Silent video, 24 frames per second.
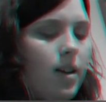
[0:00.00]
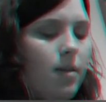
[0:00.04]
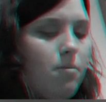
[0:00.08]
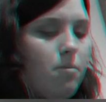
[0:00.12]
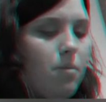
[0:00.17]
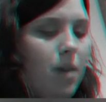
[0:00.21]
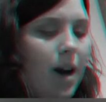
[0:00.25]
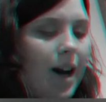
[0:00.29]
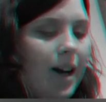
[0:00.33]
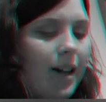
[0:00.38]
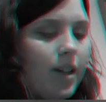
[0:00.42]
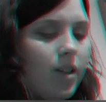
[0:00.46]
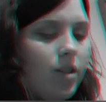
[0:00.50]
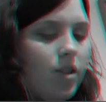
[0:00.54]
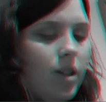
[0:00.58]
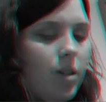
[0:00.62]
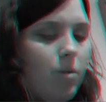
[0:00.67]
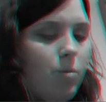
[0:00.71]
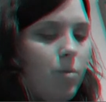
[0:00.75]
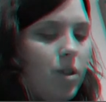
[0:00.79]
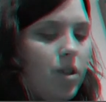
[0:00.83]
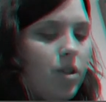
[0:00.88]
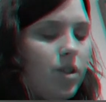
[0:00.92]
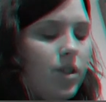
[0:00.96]
packaging
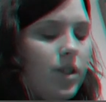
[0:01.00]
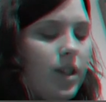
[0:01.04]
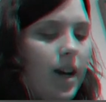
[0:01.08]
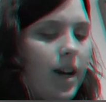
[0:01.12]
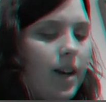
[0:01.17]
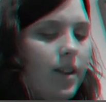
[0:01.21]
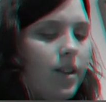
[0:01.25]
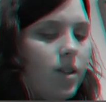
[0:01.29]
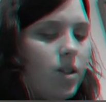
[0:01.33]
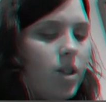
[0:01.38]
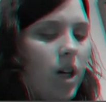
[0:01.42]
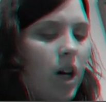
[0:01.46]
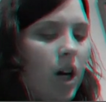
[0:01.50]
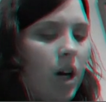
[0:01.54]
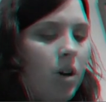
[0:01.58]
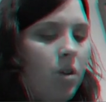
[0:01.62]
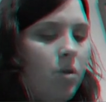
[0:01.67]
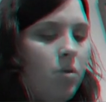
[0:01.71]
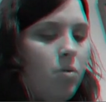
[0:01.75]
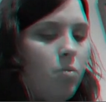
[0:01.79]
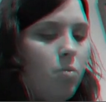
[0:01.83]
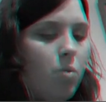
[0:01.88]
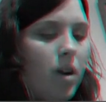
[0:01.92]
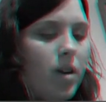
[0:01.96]
which set the
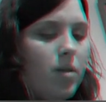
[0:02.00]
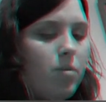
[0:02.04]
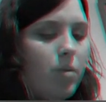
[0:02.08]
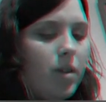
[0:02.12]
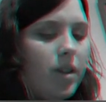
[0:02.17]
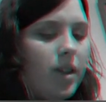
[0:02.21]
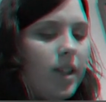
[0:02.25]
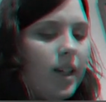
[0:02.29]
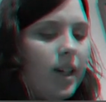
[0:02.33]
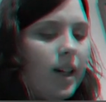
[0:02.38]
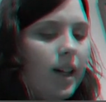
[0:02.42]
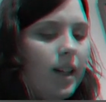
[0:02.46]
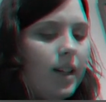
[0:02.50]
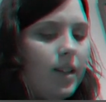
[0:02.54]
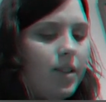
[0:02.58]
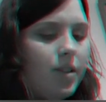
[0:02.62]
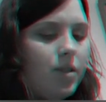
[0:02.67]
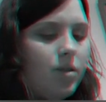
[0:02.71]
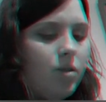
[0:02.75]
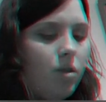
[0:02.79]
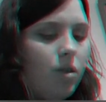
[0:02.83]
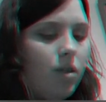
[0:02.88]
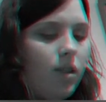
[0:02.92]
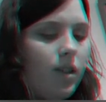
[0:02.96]
tone went with the colour
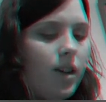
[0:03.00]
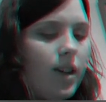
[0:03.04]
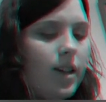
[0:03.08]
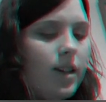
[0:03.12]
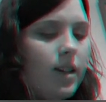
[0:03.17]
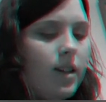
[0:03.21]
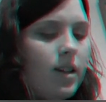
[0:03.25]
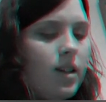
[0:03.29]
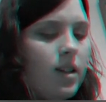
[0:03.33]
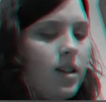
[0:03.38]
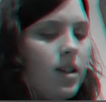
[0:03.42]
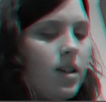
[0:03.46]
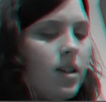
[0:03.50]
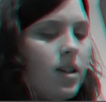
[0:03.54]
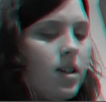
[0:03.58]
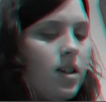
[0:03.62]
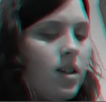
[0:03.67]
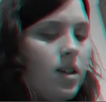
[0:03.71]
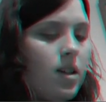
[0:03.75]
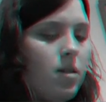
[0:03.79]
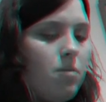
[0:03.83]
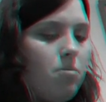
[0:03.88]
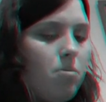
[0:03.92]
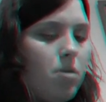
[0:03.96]
story.
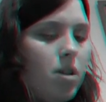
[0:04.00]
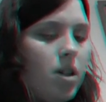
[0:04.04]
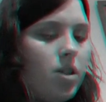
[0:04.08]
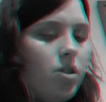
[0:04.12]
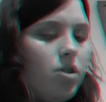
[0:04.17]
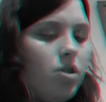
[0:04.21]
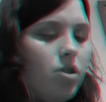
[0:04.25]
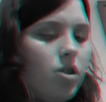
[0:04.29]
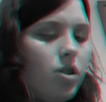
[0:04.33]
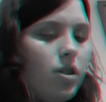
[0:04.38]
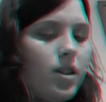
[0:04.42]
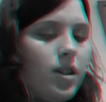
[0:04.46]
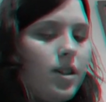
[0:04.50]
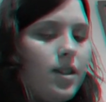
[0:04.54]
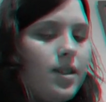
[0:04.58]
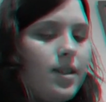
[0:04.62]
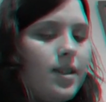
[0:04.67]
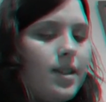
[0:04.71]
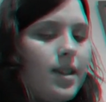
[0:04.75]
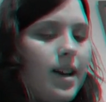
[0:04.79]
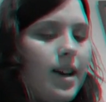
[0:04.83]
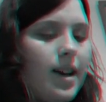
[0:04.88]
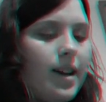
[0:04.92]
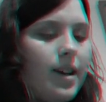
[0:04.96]
Blood Sugar
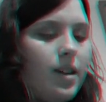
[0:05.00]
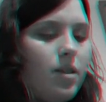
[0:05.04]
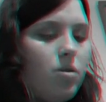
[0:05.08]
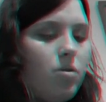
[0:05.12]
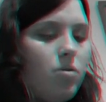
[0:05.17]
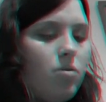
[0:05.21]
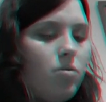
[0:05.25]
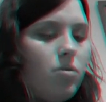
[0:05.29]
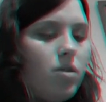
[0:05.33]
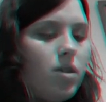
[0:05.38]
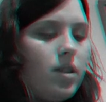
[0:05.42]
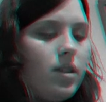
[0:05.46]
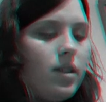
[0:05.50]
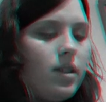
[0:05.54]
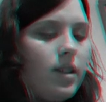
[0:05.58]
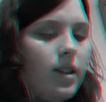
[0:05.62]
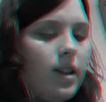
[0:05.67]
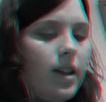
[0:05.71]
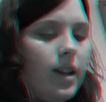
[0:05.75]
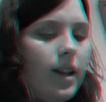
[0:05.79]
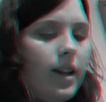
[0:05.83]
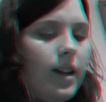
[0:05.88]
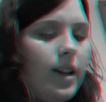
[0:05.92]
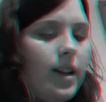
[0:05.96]
sailed
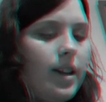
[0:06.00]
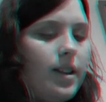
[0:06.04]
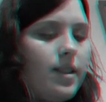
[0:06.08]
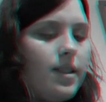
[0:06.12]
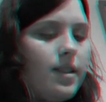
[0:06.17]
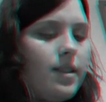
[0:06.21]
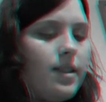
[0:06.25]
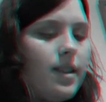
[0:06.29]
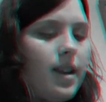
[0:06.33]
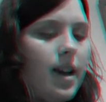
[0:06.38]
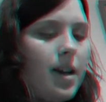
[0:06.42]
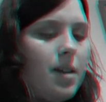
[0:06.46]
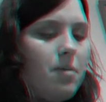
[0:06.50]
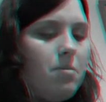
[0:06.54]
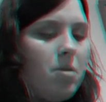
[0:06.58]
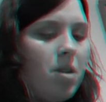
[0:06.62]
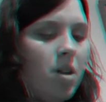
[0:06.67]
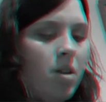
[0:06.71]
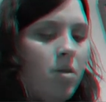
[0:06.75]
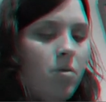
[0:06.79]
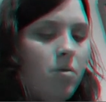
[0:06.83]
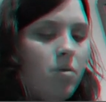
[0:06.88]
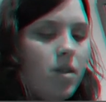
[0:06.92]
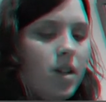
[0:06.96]
in its
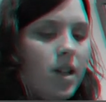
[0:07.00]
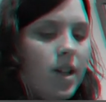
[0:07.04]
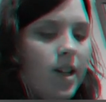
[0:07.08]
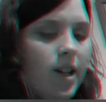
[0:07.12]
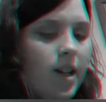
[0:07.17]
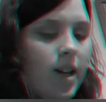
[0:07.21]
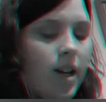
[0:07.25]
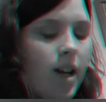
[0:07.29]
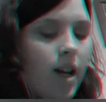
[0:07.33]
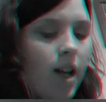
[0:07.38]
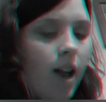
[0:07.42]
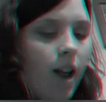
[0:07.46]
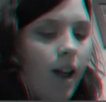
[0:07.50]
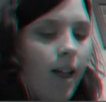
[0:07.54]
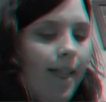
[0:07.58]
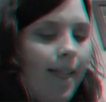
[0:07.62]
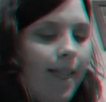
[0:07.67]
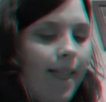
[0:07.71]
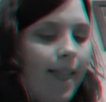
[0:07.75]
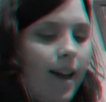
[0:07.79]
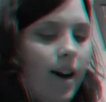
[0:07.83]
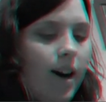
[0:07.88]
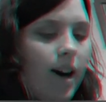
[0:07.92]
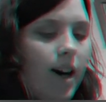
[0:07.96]
debut
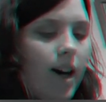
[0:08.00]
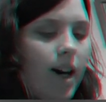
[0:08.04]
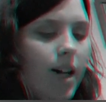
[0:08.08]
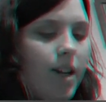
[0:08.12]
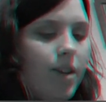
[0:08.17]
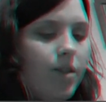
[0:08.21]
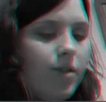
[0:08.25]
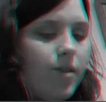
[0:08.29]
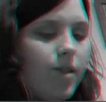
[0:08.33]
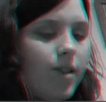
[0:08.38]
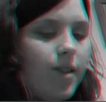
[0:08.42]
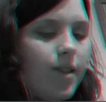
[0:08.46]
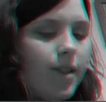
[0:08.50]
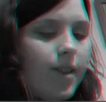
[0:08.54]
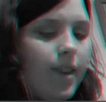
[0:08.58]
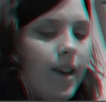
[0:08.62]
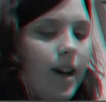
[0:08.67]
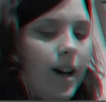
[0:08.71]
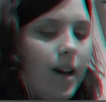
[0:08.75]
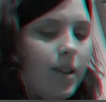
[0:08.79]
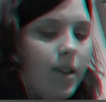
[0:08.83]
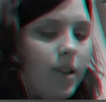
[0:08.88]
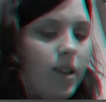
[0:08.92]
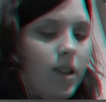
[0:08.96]

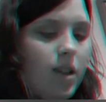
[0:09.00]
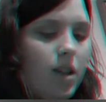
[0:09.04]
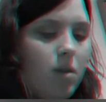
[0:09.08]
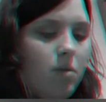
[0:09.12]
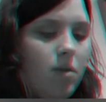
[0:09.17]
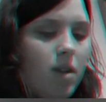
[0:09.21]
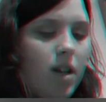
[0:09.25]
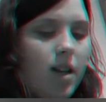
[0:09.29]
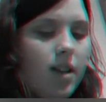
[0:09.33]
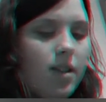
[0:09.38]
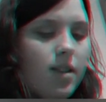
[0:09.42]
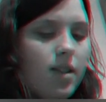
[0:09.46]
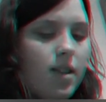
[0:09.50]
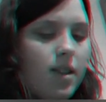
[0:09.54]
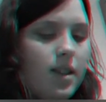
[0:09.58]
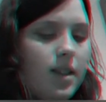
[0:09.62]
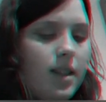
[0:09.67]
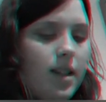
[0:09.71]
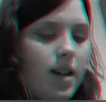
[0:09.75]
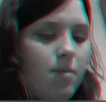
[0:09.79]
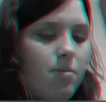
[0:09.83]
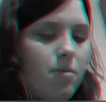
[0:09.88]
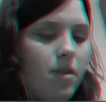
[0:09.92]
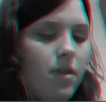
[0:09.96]
100,000 units. The
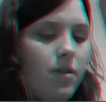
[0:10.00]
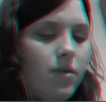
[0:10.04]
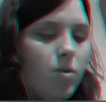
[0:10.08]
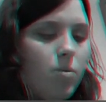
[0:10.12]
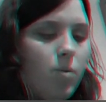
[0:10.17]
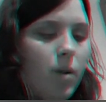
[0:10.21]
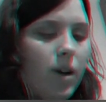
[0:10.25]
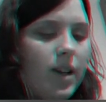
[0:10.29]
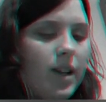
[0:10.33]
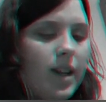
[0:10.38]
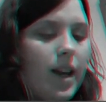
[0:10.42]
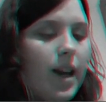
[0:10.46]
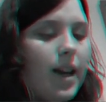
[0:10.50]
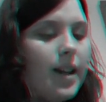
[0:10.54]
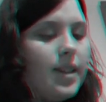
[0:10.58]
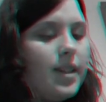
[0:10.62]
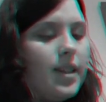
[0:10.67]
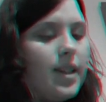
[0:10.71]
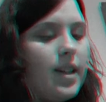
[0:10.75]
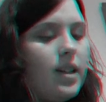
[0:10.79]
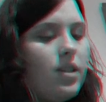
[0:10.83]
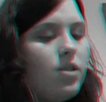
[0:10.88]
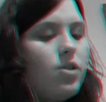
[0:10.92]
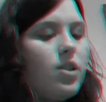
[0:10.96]
summer of
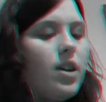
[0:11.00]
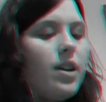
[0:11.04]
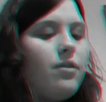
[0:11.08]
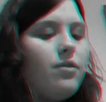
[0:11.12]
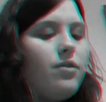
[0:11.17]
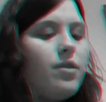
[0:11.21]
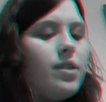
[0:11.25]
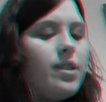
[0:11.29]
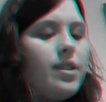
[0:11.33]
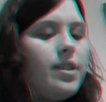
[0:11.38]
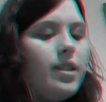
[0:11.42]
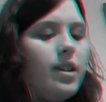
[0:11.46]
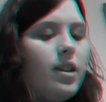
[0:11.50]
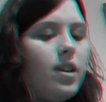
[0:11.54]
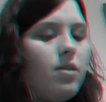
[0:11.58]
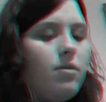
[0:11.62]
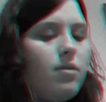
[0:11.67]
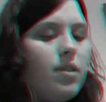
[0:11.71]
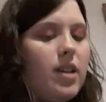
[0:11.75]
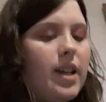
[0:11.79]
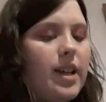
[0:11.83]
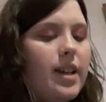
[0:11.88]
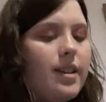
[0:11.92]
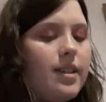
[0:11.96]
2018, Jeffery Star
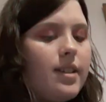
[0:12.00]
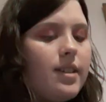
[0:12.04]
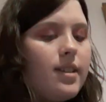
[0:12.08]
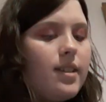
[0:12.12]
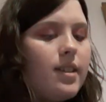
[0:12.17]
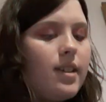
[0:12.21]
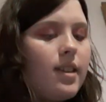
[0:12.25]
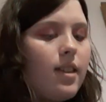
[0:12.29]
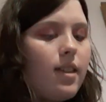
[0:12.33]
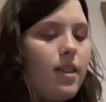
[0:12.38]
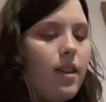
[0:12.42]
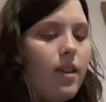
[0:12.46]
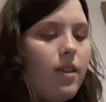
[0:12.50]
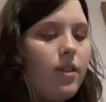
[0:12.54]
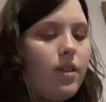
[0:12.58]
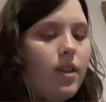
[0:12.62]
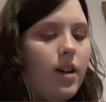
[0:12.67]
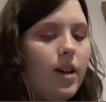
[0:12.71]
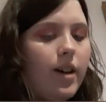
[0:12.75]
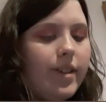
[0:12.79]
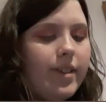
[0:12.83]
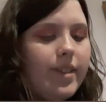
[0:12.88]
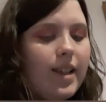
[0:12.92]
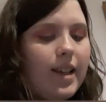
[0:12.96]
released the
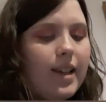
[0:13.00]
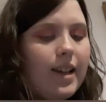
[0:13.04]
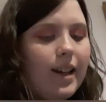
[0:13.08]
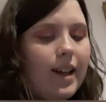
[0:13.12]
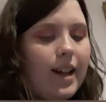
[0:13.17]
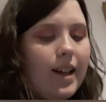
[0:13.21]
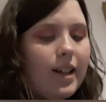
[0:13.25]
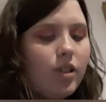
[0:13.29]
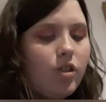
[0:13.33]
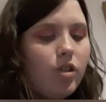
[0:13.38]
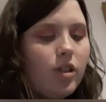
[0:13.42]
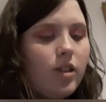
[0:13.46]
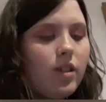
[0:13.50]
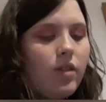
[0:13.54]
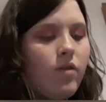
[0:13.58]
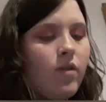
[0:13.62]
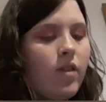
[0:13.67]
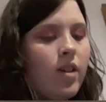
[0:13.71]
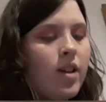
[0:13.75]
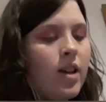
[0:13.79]
Thirsty collection.